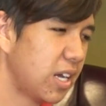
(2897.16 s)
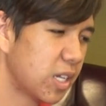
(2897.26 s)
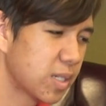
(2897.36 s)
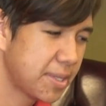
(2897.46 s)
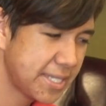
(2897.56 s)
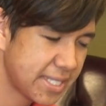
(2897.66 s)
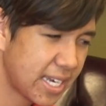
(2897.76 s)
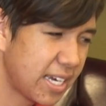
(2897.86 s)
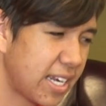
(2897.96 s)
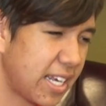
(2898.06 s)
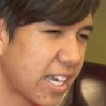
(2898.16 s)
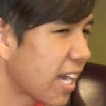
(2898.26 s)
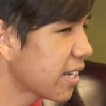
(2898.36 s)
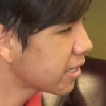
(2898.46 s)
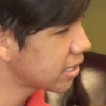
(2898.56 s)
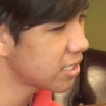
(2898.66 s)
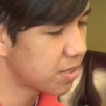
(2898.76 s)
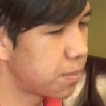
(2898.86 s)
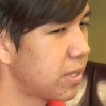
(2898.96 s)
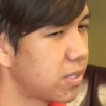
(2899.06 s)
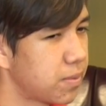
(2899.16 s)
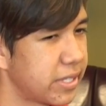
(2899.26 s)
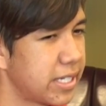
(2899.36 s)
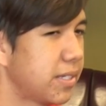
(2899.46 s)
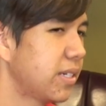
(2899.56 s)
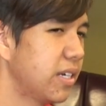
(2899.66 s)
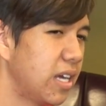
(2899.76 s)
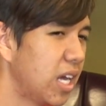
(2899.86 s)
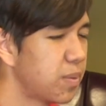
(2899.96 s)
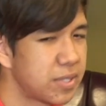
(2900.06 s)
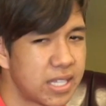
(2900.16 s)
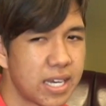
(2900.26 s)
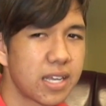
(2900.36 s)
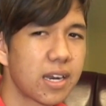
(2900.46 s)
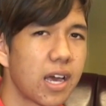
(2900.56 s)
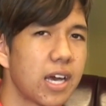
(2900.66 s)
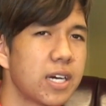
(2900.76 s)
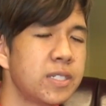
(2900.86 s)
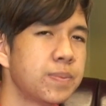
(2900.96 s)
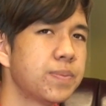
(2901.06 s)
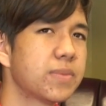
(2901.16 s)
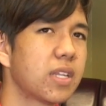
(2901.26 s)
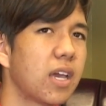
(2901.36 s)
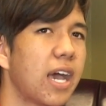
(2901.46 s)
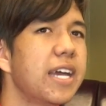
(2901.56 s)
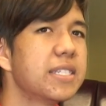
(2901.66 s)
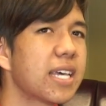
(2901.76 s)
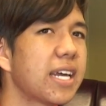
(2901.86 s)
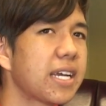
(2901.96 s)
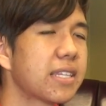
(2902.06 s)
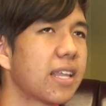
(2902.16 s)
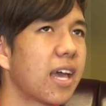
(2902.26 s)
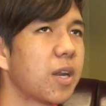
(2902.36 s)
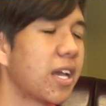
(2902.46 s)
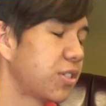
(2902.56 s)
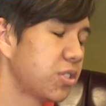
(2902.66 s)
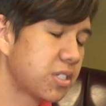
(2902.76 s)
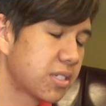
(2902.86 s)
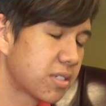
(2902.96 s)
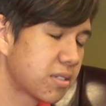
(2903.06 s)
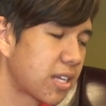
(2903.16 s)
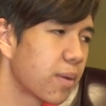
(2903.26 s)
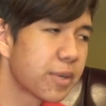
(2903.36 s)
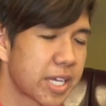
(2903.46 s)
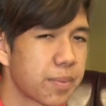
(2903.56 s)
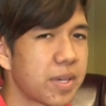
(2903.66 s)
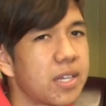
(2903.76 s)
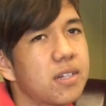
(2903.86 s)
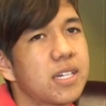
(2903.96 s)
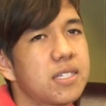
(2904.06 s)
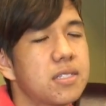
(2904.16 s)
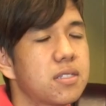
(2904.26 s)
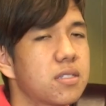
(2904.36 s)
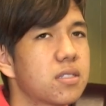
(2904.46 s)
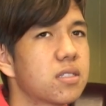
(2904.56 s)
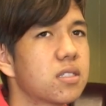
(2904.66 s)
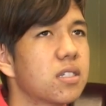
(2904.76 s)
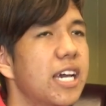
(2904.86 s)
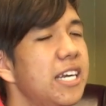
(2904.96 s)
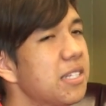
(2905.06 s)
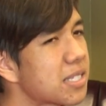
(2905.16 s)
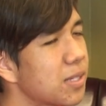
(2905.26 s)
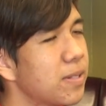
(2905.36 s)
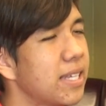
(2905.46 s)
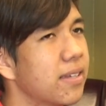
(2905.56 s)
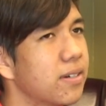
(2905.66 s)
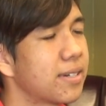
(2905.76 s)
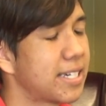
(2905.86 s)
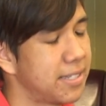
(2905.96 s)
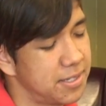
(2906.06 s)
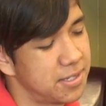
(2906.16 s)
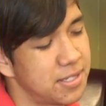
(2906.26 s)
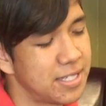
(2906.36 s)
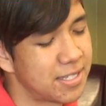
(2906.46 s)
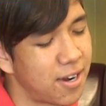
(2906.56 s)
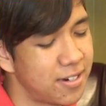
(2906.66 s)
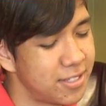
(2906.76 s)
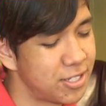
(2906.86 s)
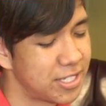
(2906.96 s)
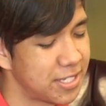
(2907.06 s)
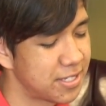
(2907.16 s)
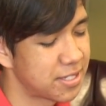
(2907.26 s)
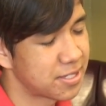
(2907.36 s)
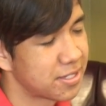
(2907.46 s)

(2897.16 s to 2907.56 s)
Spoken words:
So I did that, and it kind of cleared up a little bit. But then I decided that I should just stop eating meat, because I did it slowly, though, because it's hard to just